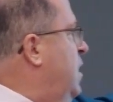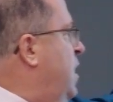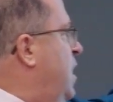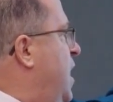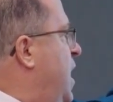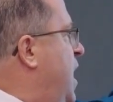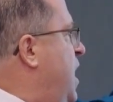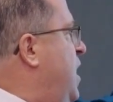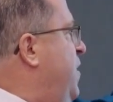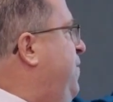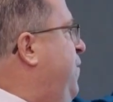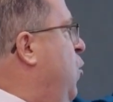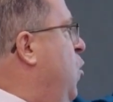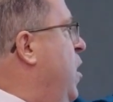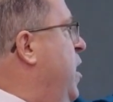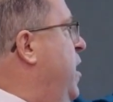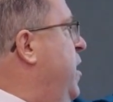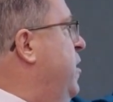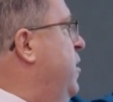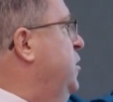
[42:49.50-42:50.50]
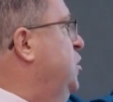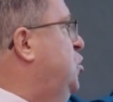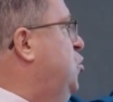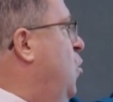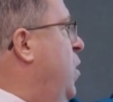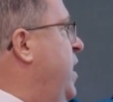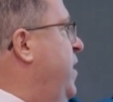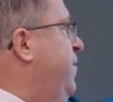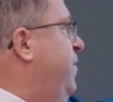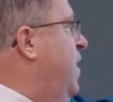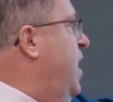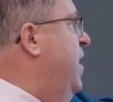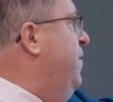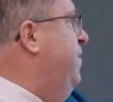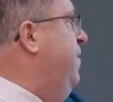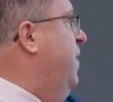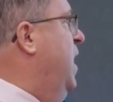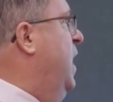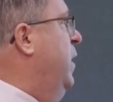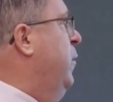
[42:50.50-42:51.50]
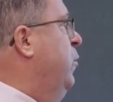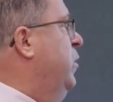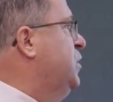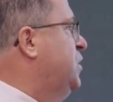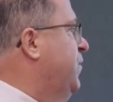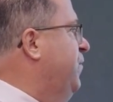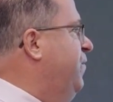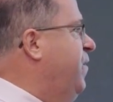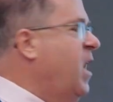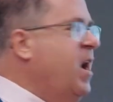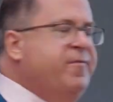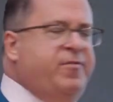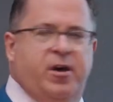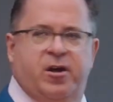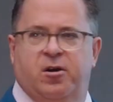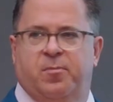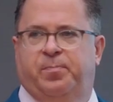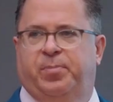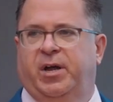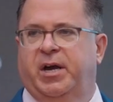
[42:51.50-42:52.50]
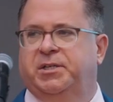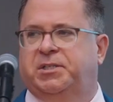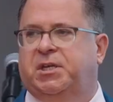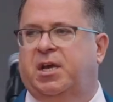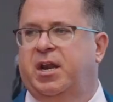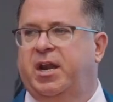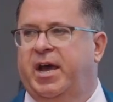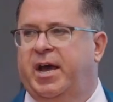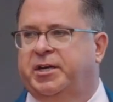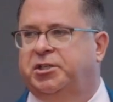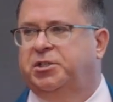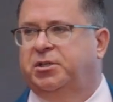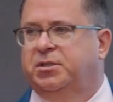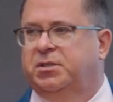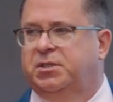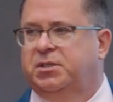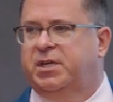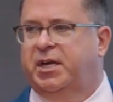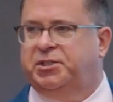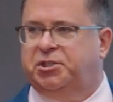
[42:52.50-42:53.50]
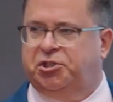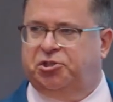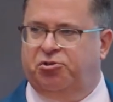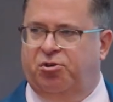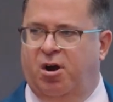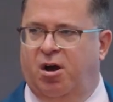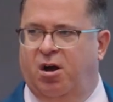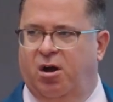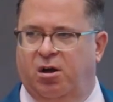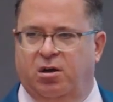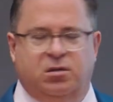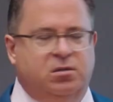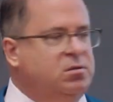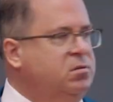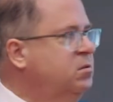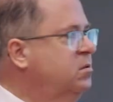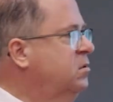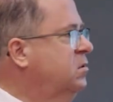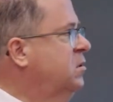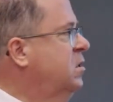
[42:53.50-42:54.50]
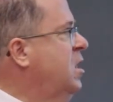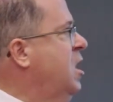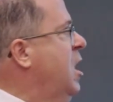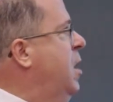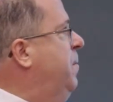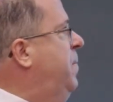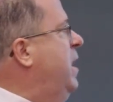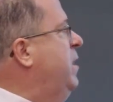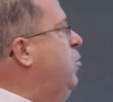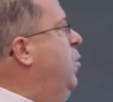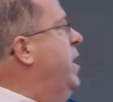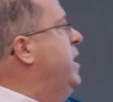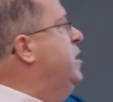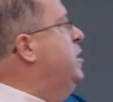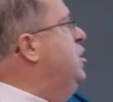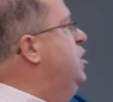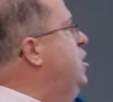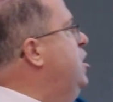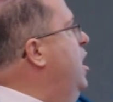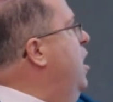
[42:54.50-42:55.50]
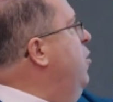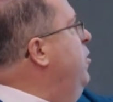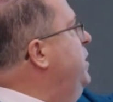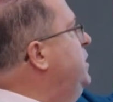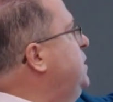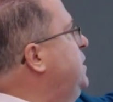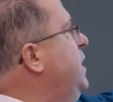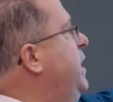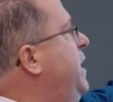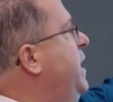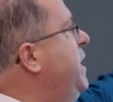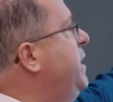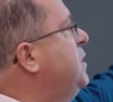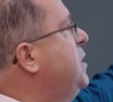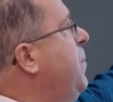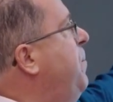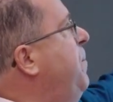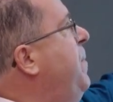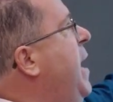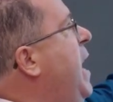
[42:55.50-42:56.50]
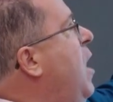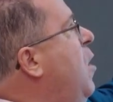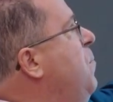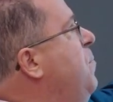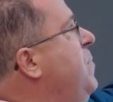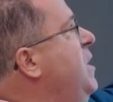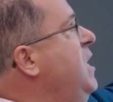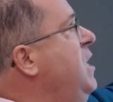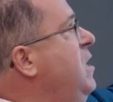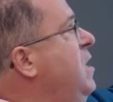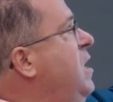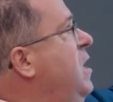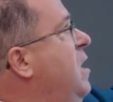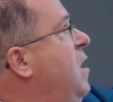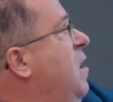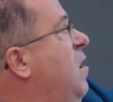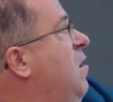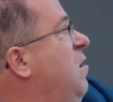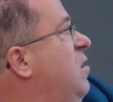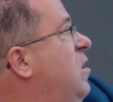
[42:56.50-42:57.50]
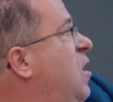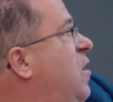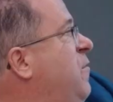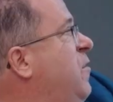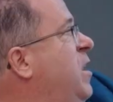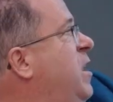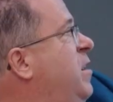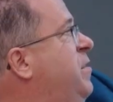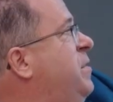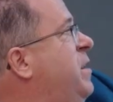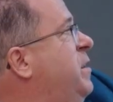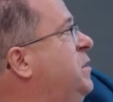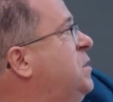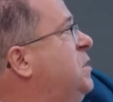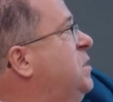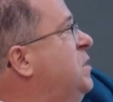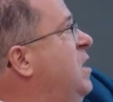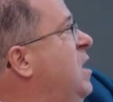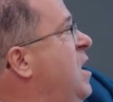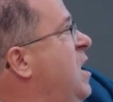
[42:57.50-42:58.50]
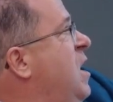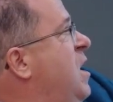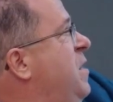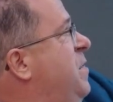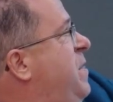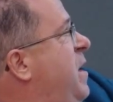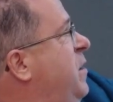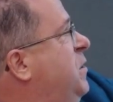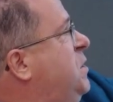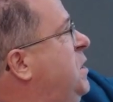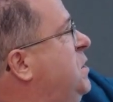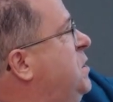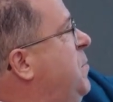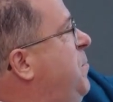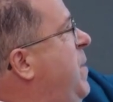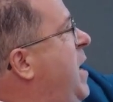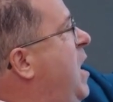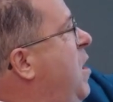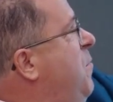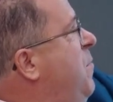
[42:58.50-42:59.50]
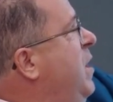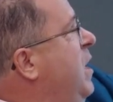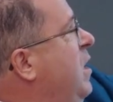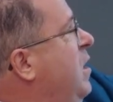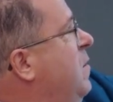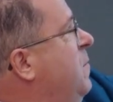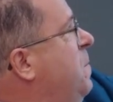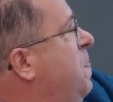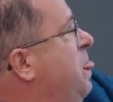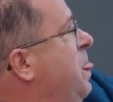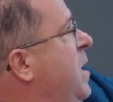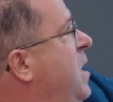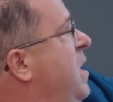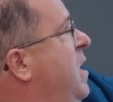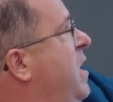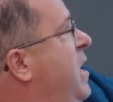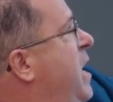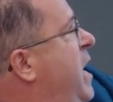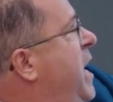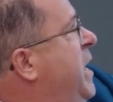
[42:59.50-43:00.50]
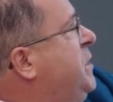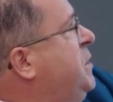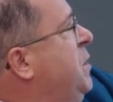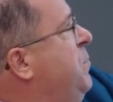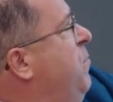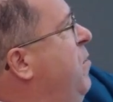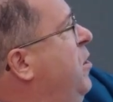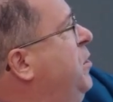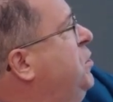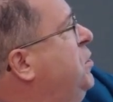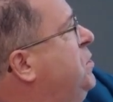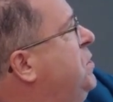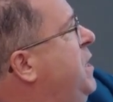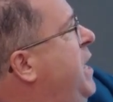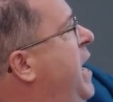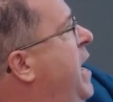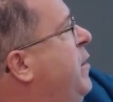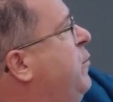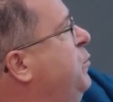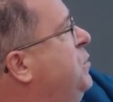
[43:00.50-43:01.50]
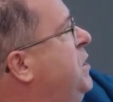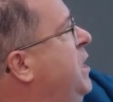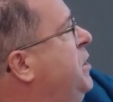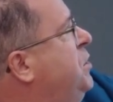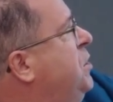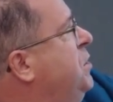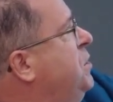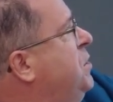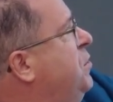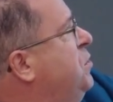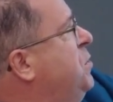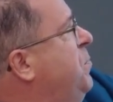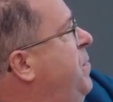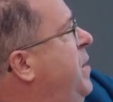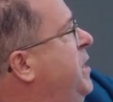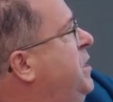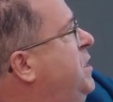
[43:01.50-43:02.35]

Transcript: 8,425 followers and 500 plus connections. That's strong. By the way, notice that his About Me here, over here, there's his About Me. Exit mergers and acquisitions, there's a big